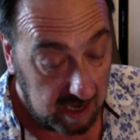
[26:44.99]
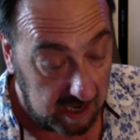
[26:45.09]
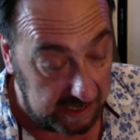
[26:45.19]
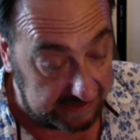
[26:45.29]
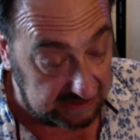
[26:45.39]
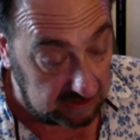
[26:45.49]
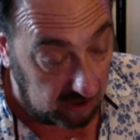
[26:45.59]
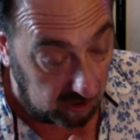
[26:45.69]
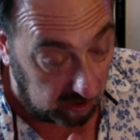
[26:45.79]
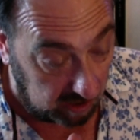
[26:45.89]
It's
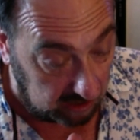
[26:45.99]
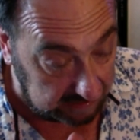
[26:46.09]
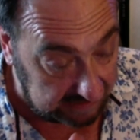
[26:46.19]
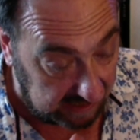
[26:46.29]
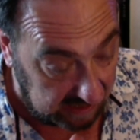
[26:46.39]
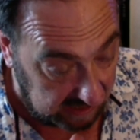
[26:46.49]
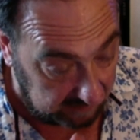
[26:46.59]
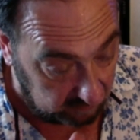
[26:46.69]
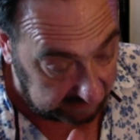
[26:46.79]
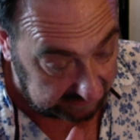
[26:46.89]
called,
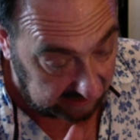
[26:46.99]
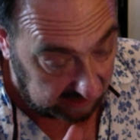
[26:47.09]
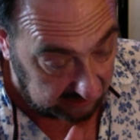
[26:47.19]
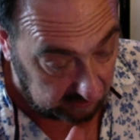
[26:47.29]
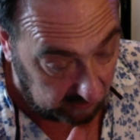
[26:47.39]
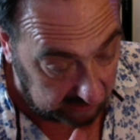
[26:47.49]
what's that other one